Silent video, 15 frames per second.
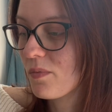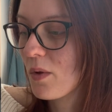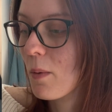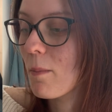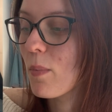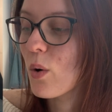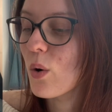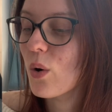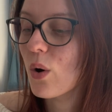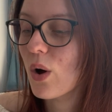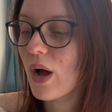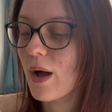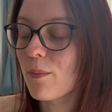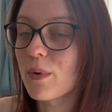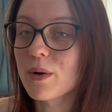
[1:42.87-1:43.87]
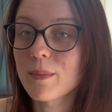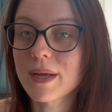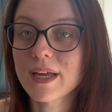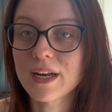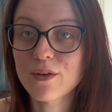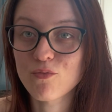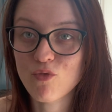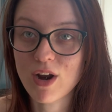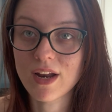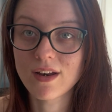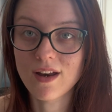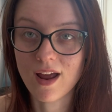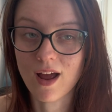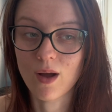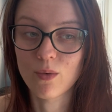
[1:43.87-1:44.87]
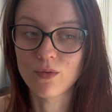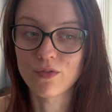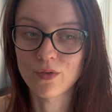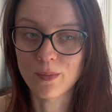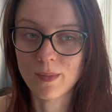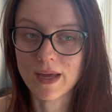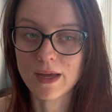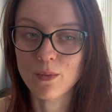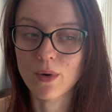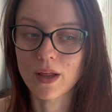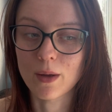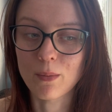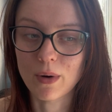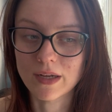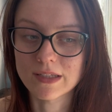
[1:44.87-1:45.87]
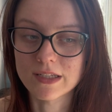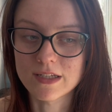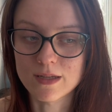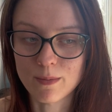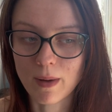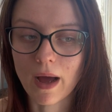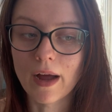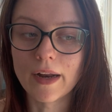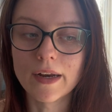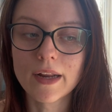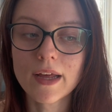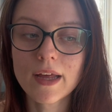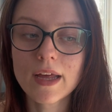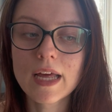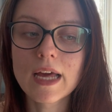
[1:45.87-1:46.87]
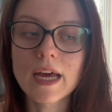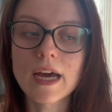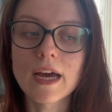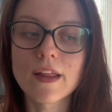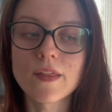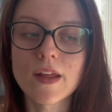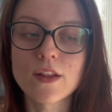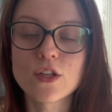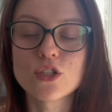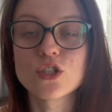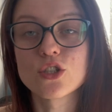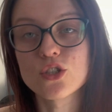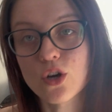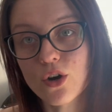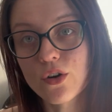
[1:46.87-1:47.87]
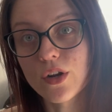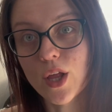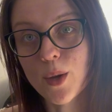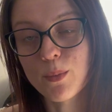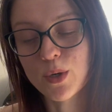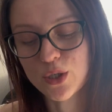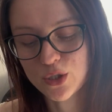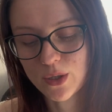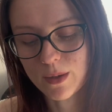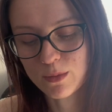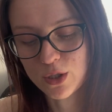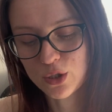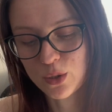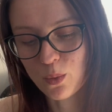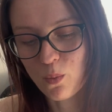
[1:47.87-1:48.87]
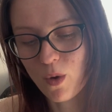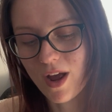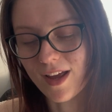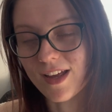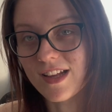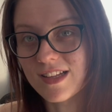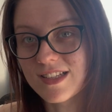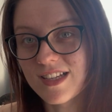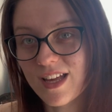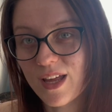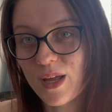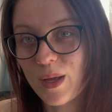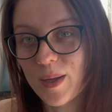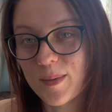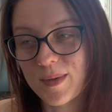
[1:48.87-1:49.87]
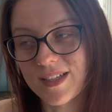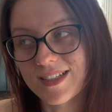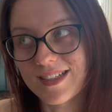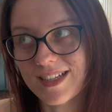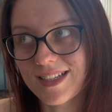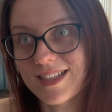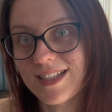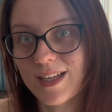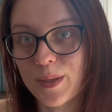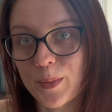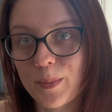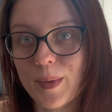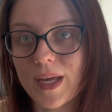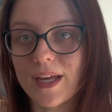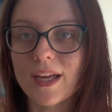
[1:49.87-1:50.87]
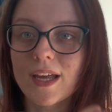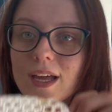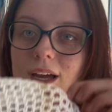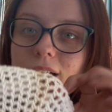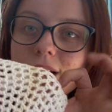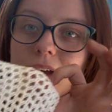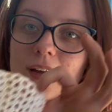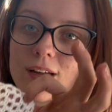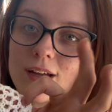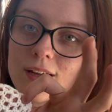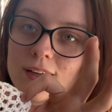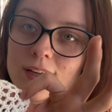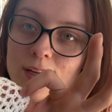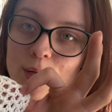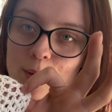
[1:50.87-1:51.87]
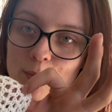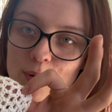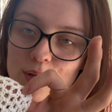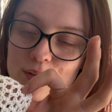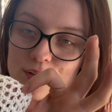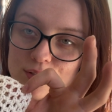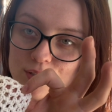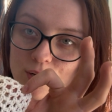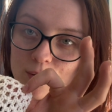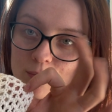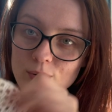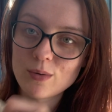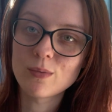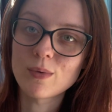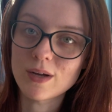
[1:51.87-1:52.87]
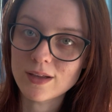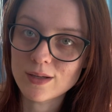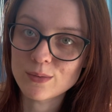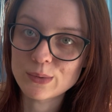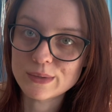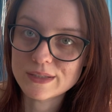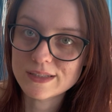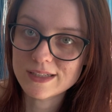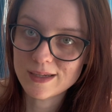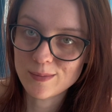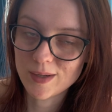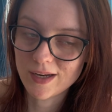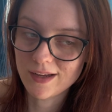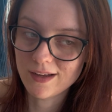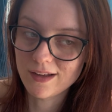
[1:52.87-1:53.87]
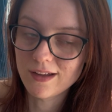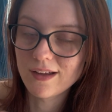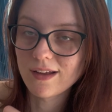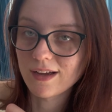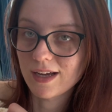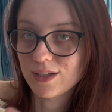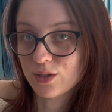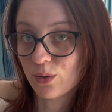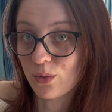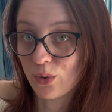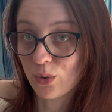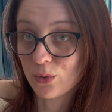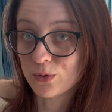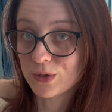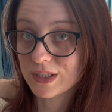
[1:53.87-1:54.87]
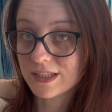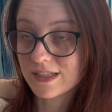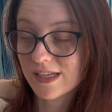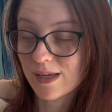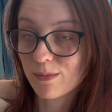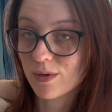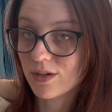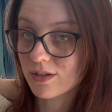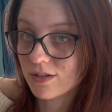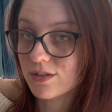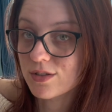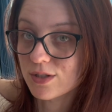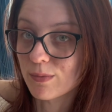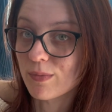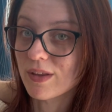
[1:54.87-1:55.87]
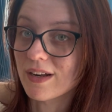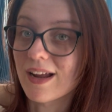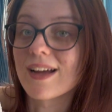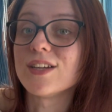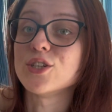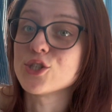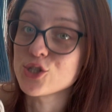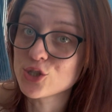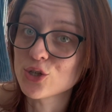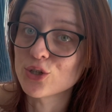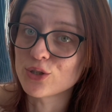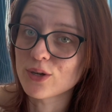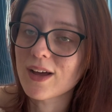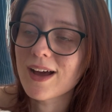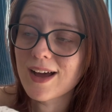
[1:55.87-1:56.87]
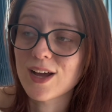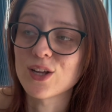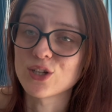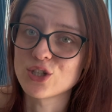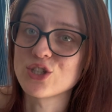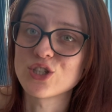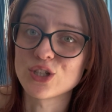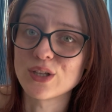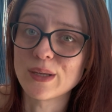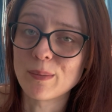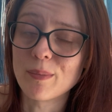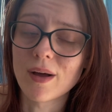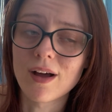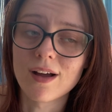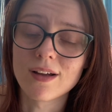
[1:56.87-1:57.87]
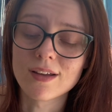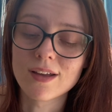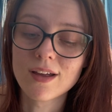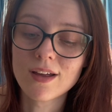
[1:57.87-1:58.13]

But I'm going to make it in red now for me while I practice the pattern. And then the tutorial I'm going to do in white. Because idiot me burnt the top while I was steaming it. I don't own a steamer, something I should actually buy.